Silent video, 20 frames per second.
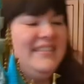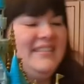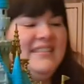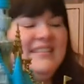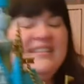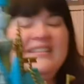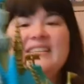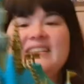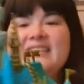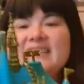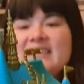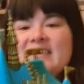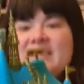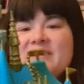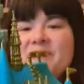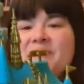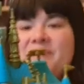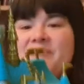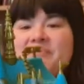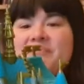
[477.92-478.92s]

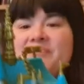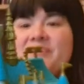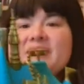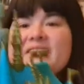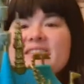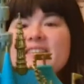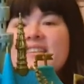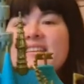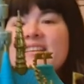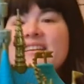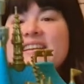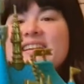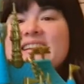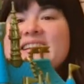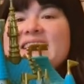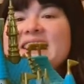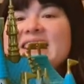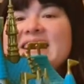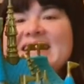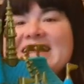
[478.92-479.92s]

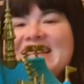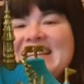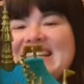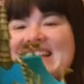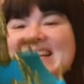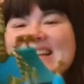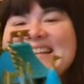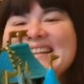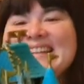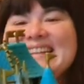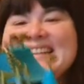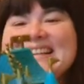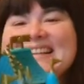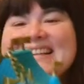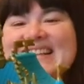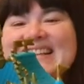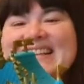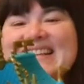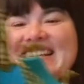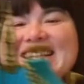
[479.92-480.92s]

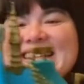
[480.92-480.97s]
(not speaking)